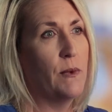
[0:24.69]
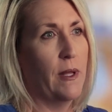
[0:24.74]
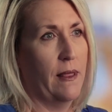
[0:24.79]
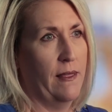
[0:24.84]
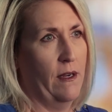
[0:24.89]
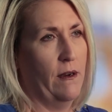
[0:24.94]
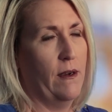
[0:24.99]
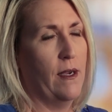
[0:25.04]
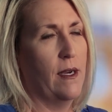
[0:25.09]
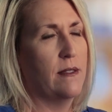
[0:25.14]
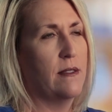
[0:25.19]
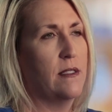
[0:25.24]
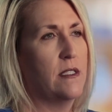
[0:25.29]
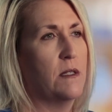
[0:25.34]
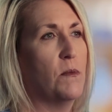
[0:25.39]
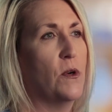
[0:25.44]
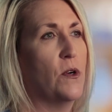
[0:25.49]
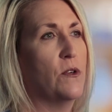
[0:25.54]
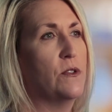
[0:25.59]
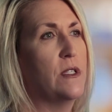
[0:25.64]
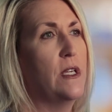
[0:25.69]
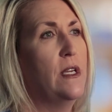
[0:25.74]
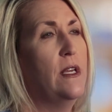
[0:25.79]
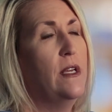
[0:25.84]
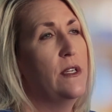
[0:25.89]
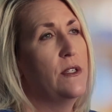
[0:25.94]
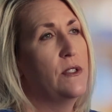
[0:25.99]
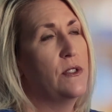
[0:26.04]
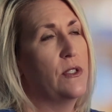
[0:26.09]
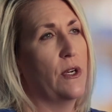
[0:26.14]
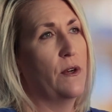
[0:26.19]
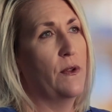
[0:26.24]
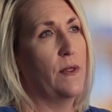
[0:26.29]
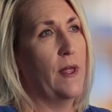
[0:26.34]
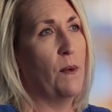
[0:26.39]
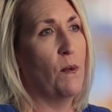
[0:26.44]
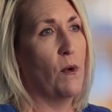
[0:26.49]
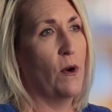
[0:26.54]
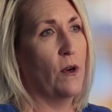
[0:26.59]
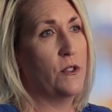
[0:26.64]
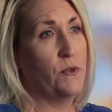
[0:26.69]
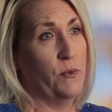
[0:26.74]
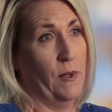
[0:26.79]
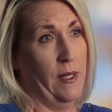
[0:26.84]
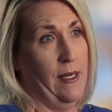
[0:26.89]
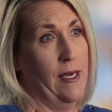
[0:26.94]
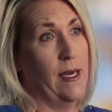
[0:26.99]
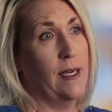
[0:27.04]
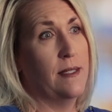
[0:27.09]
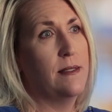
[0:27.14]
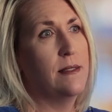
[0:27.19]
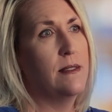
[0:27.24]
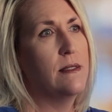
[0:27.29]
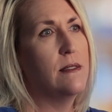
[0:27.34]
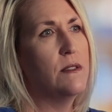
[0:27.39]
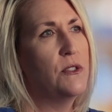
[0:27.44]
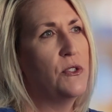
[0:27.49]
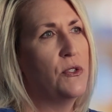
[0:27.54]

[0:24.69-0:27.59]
with their customers. So they worked with us